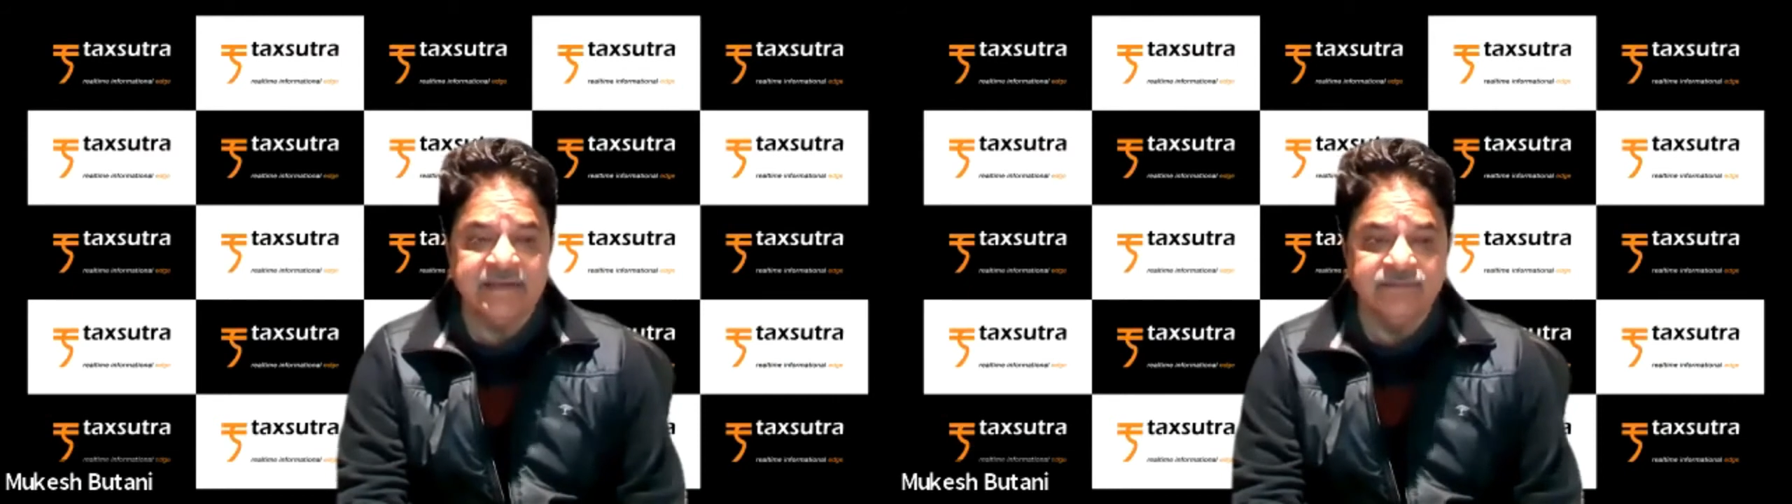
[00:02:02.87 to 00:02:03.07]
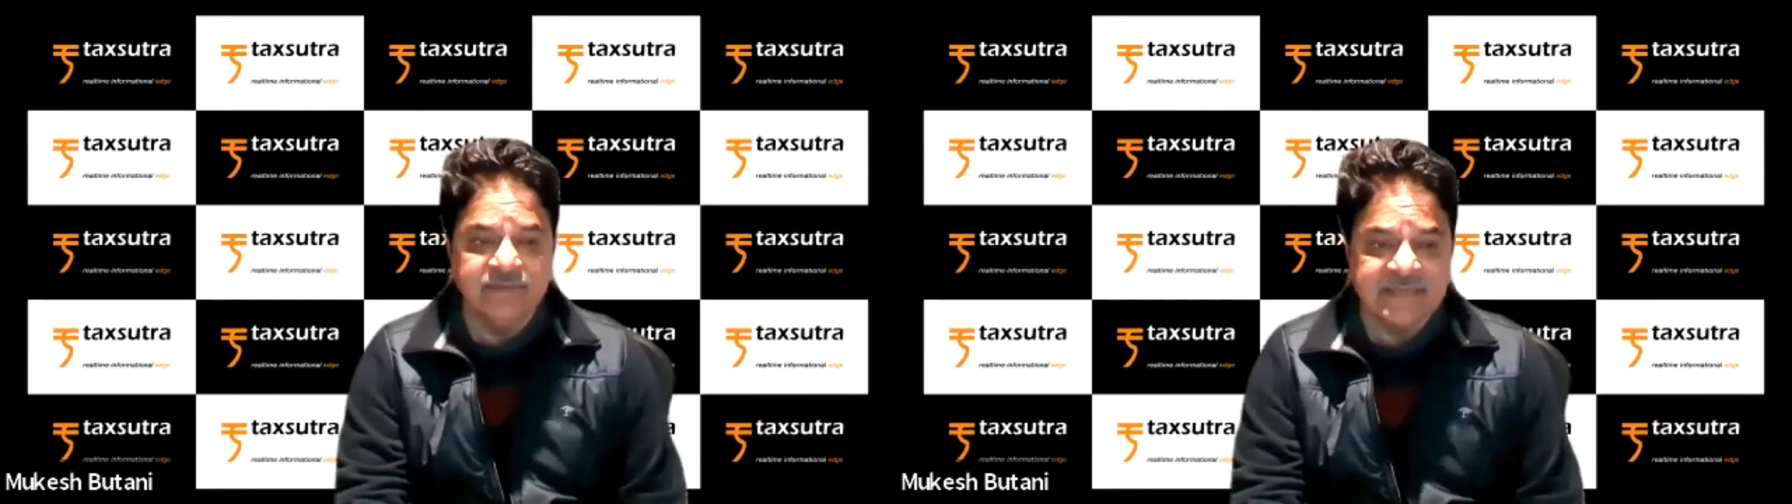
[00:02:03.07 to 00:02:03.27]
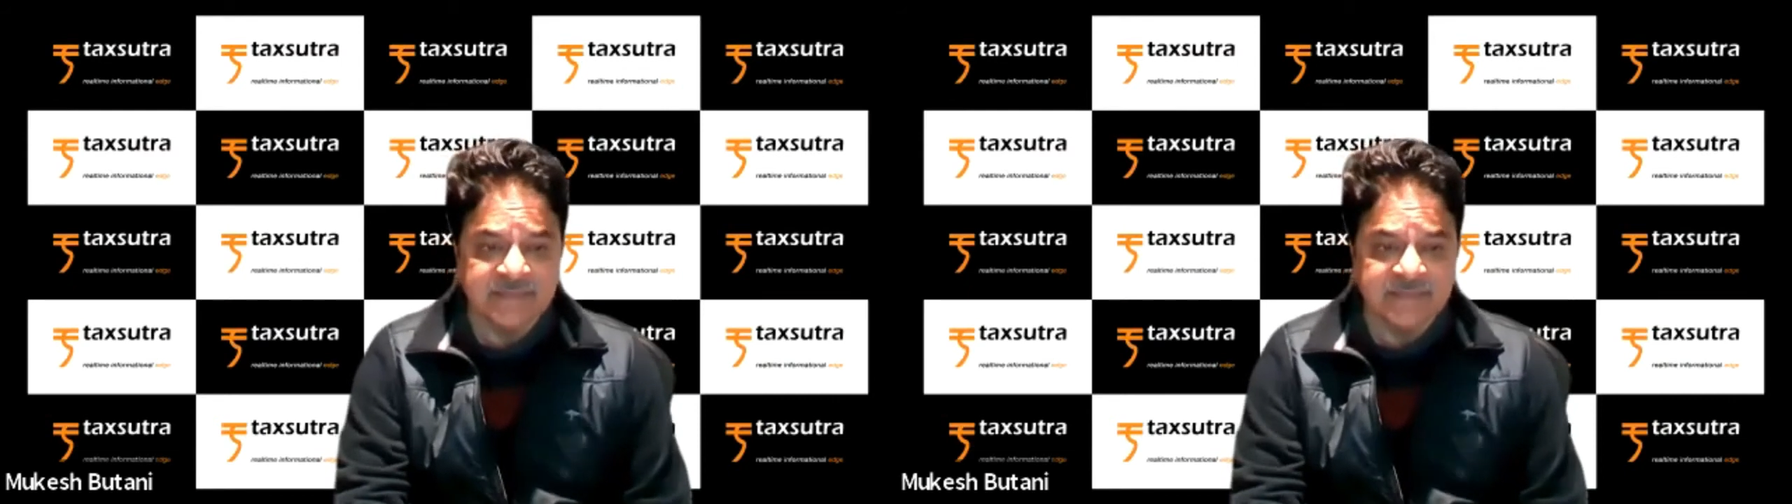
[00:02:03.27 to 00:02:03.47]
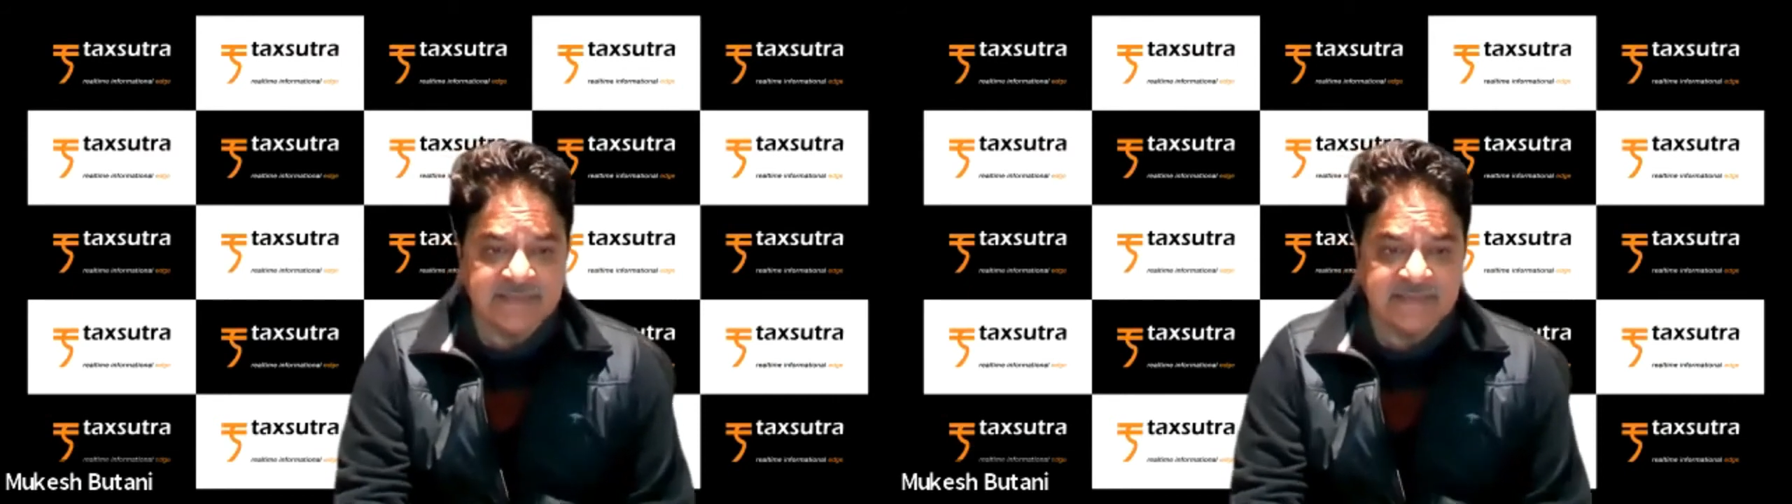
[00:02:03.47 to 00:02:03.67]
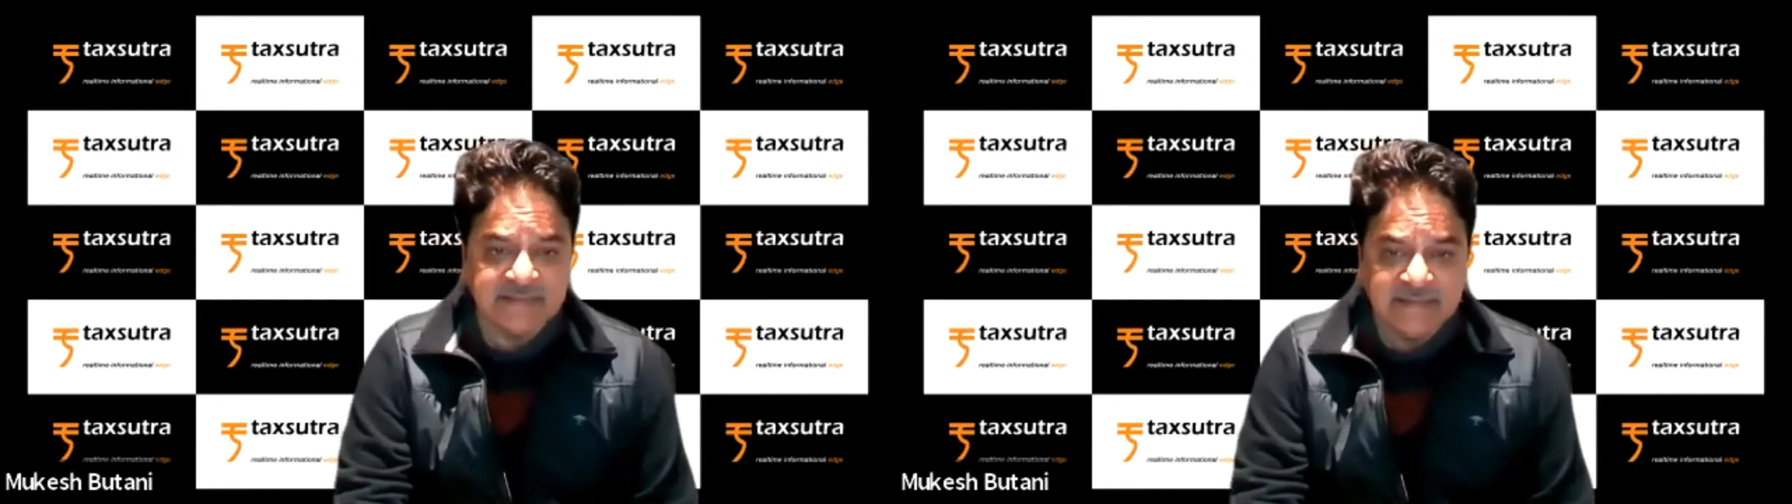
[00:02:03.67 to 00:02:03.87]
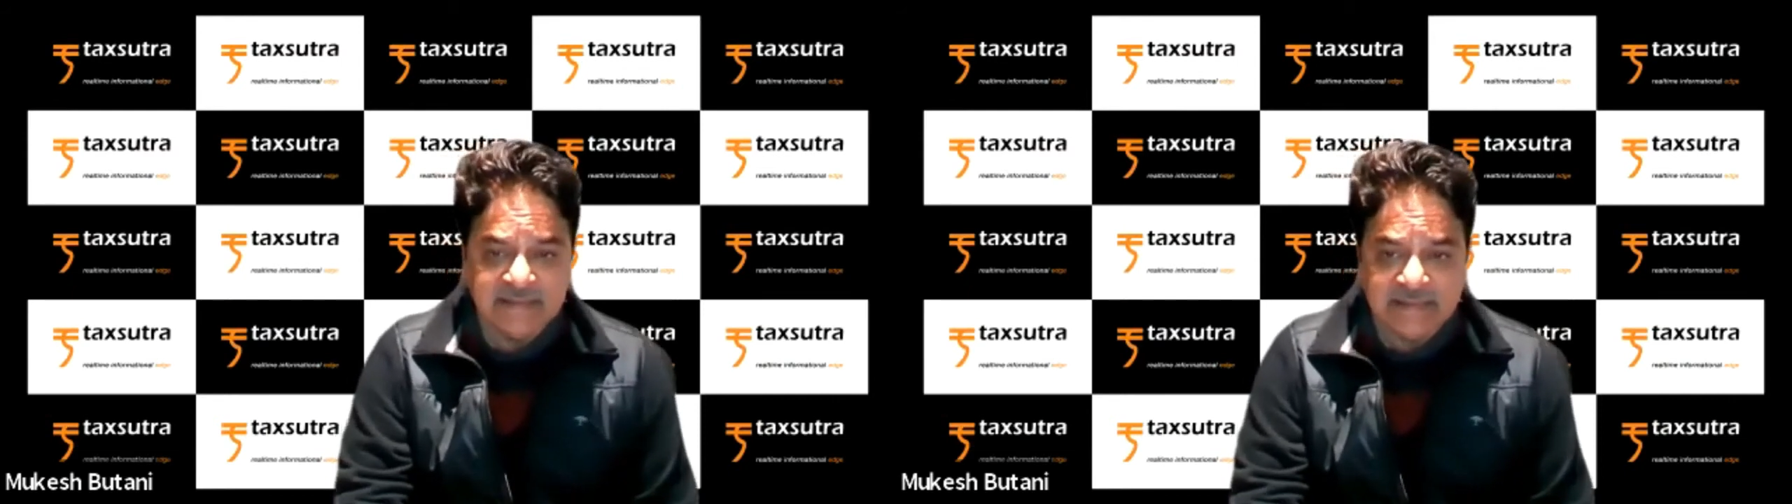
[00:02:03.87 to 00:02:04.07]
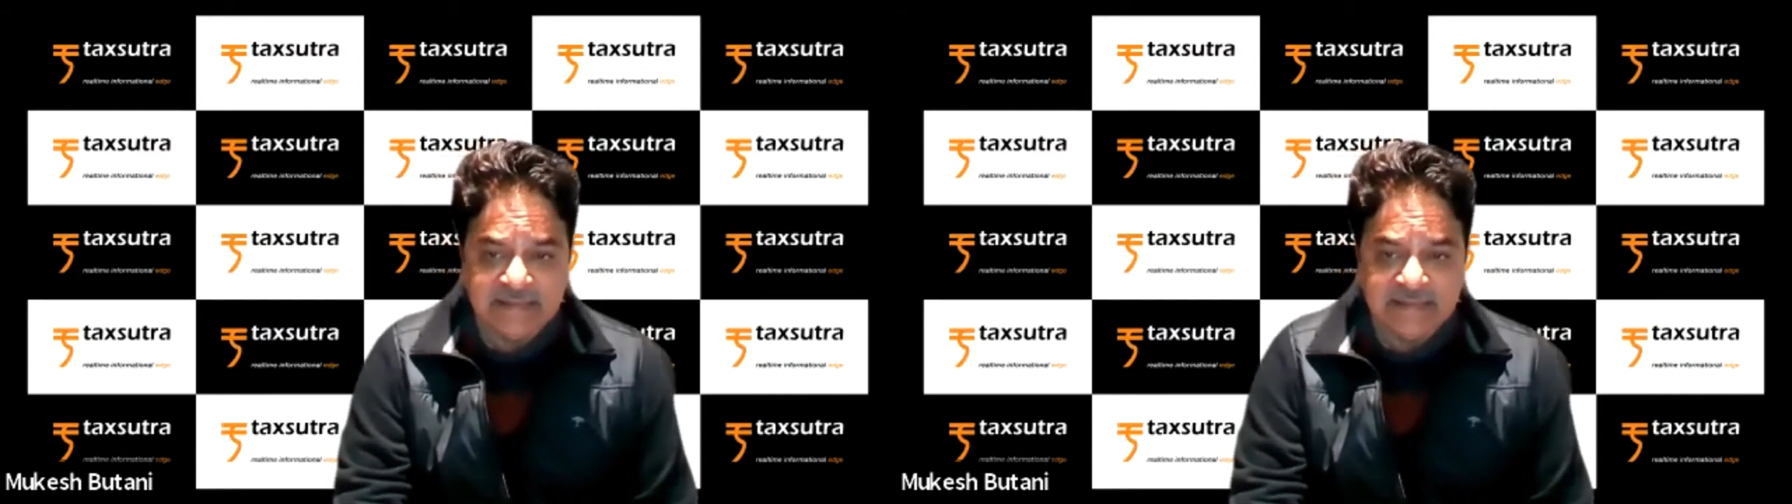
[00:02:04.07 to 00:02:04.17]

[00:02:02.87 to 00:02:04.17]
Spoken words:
investments